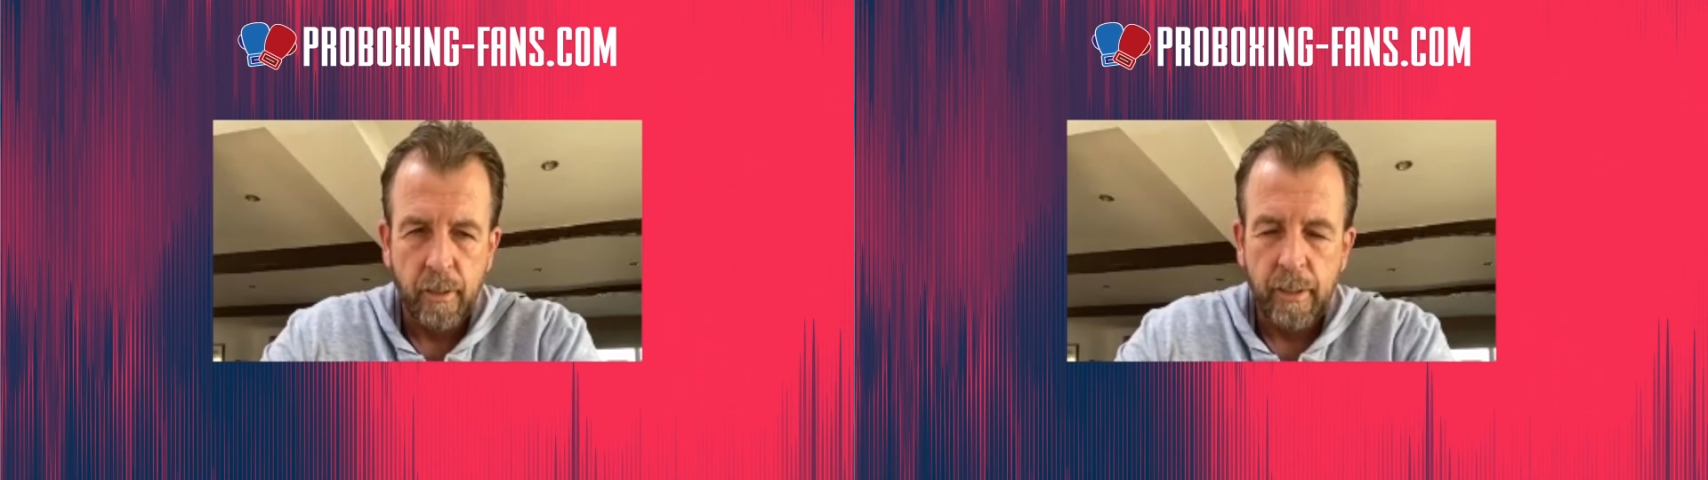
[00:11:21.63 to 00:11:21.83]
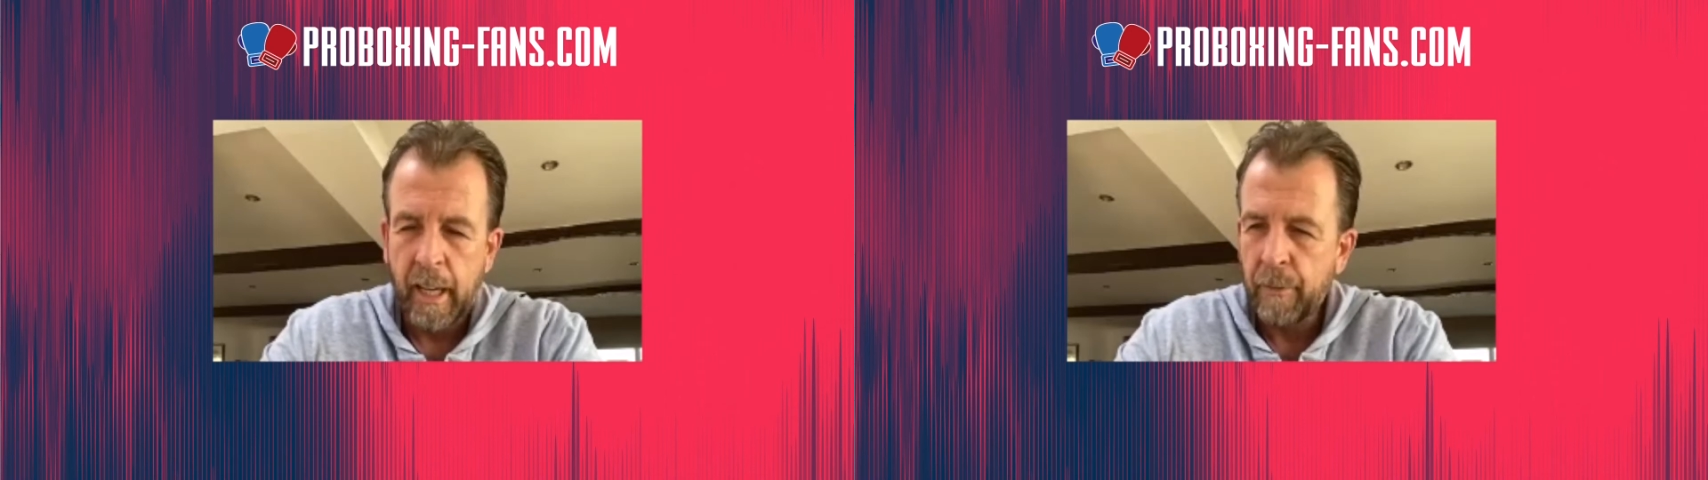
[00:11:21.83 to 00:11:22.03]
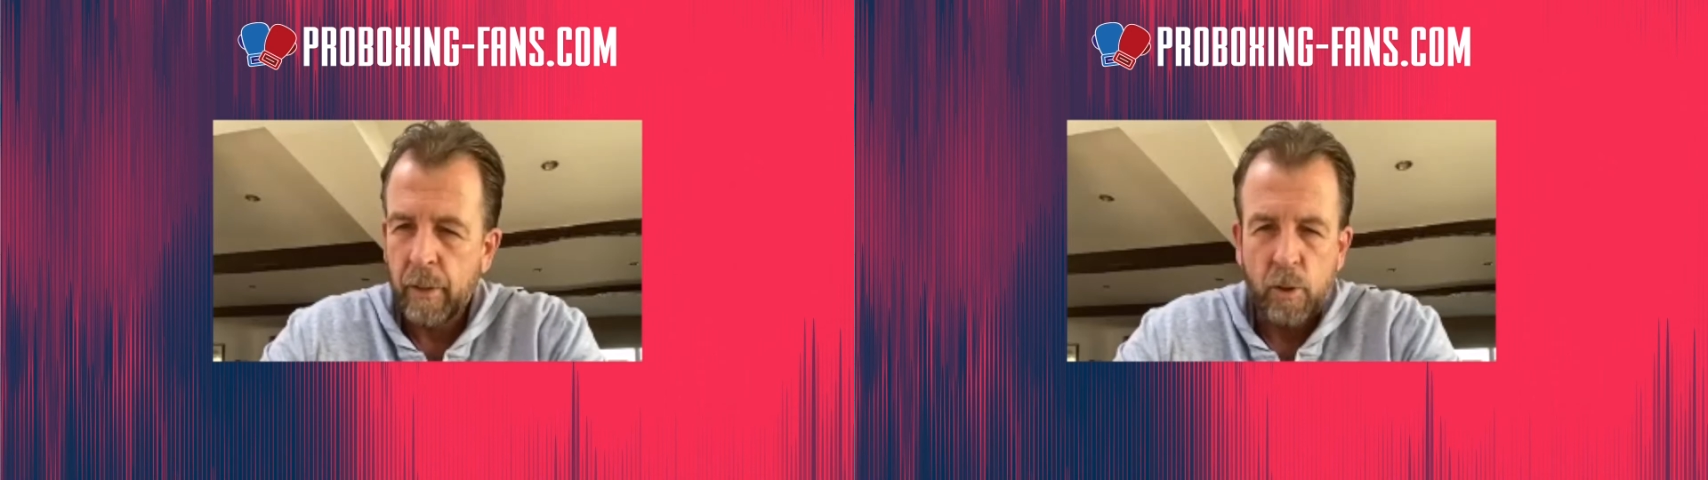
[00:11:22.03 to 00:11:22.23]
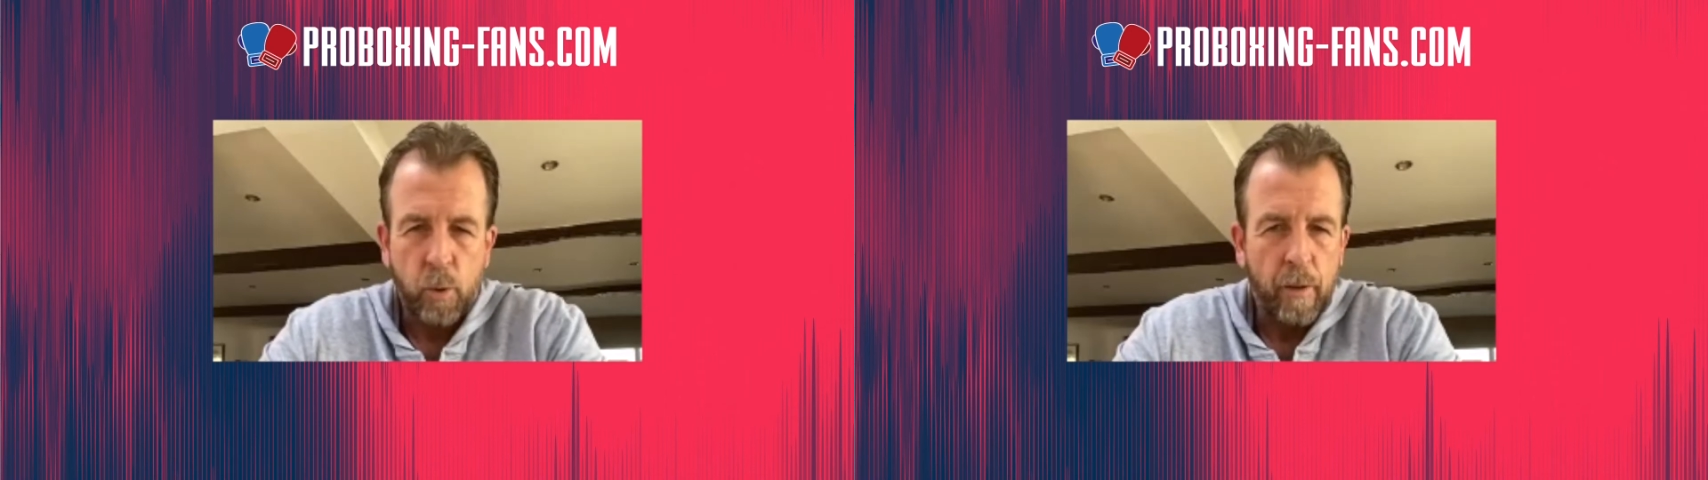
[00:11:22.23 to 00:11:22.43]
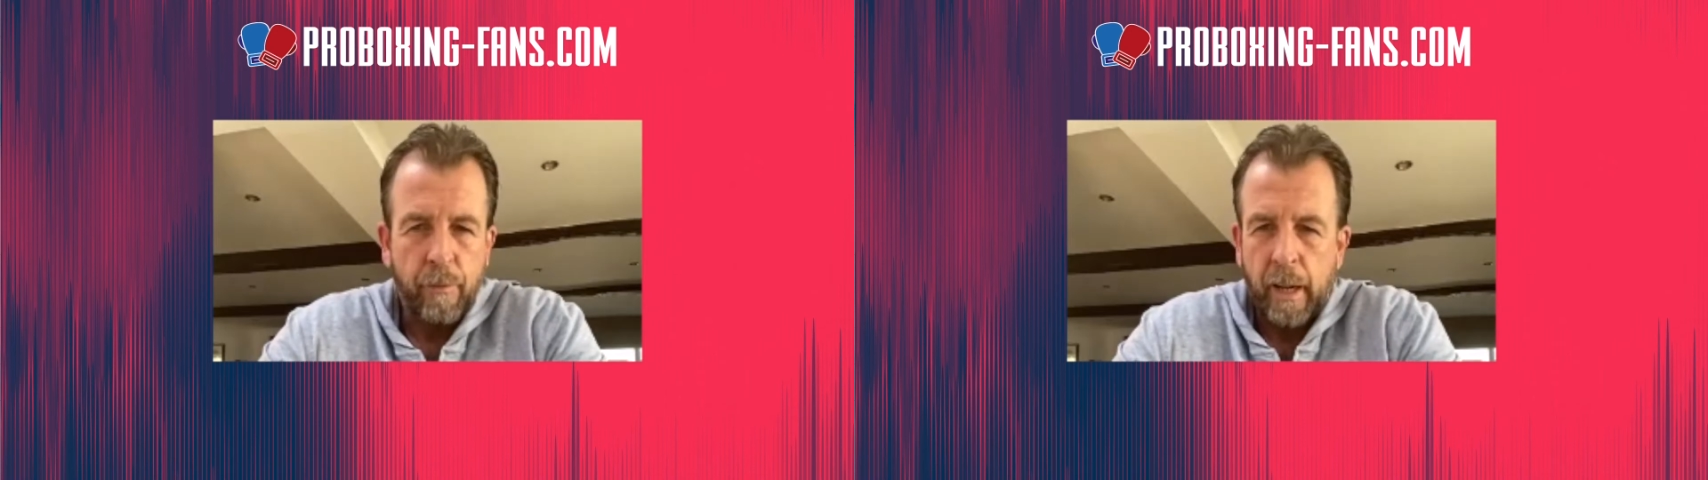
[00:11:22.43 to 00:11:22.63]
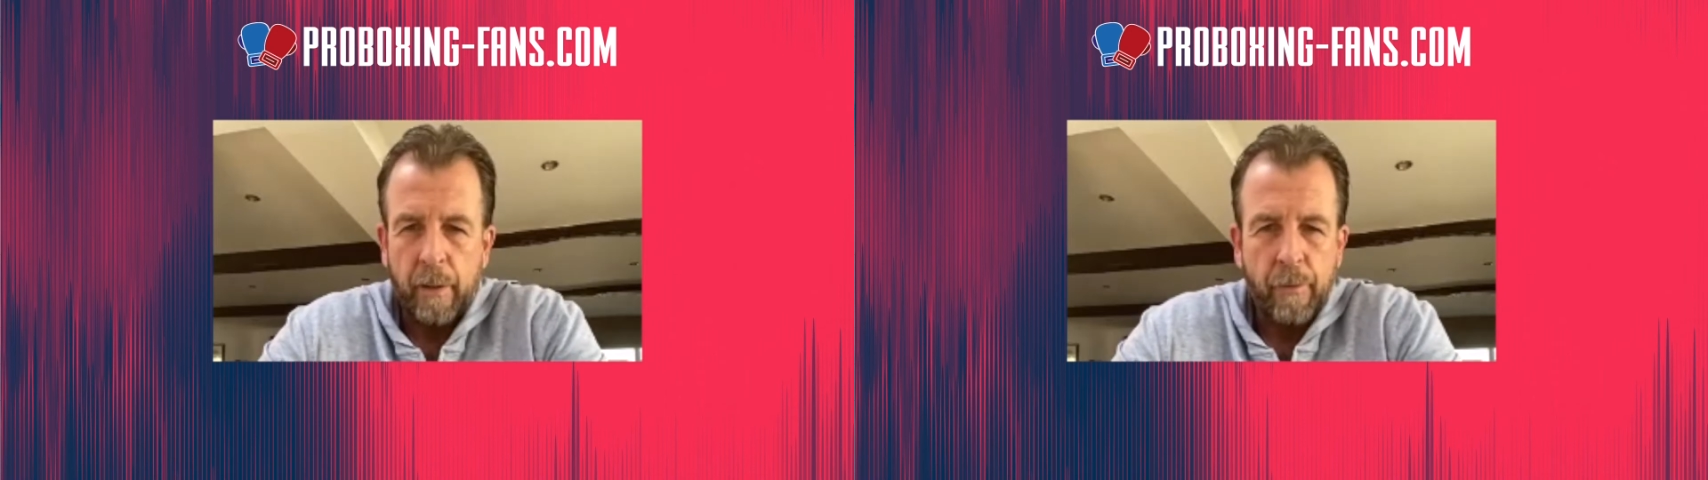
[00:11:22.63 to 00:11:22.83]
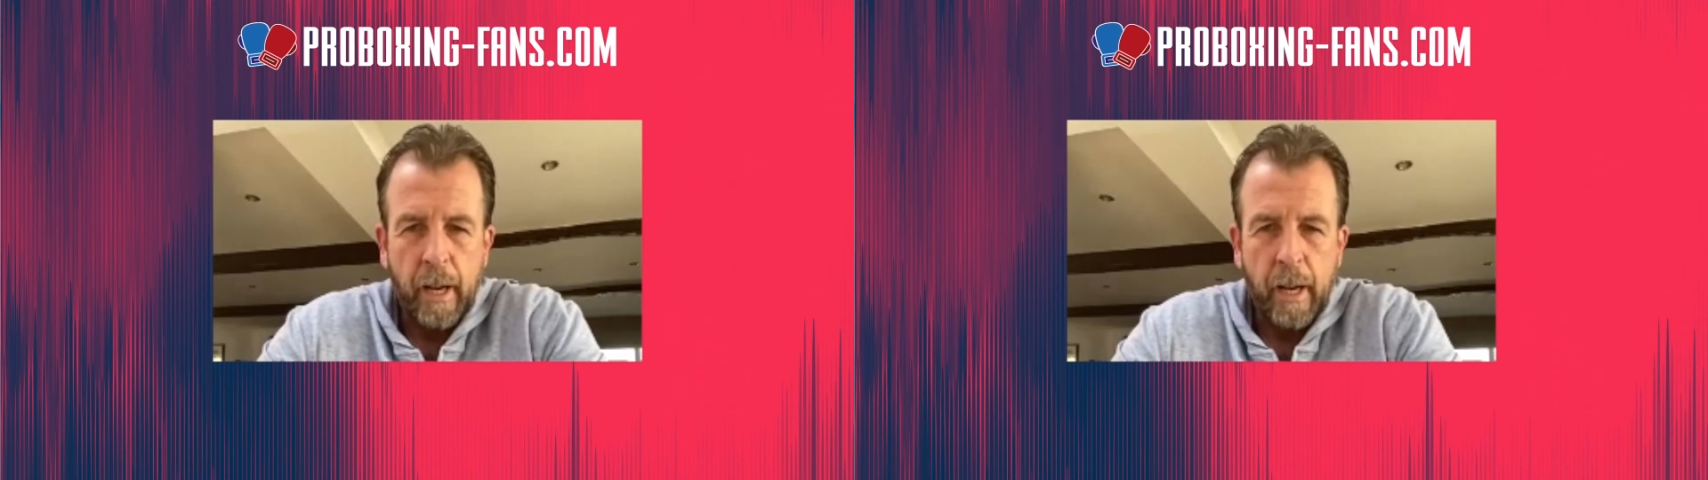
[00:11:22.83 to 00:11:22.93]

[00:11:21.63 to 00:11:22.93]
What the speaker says: yeah, I've had 25